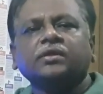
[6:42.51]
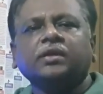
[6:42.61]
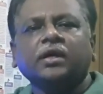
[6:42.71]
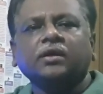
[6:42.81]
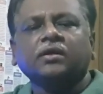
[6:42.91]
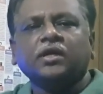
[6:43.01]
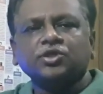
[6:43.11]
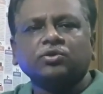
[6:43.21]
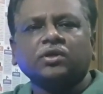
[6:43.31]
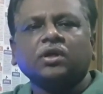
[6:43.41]
then
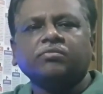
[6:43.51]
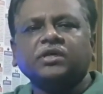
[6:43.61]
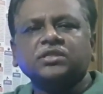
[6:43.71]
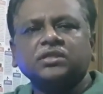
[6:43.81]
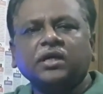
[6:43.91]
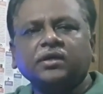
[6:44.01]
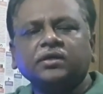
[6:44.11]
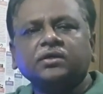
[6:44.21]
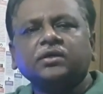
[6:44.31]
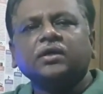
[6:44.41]
rationale of the study,